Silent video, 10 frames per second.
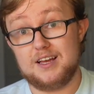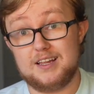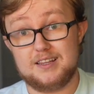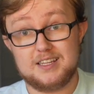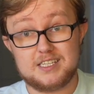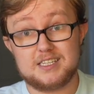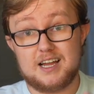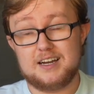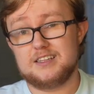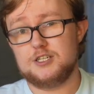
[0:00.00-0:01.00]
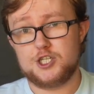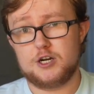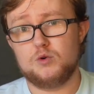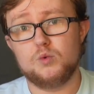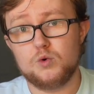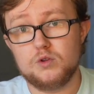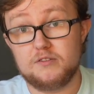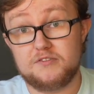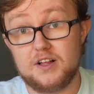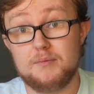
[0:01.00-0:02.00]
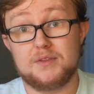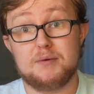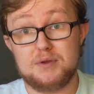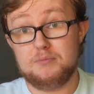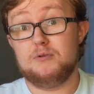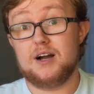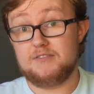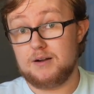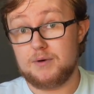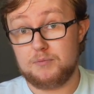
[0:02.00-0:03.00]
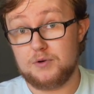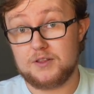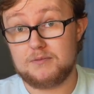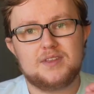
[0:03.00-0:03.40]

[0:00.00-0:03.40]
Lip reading: and this is kind of the general rule of thumb that people have come up with.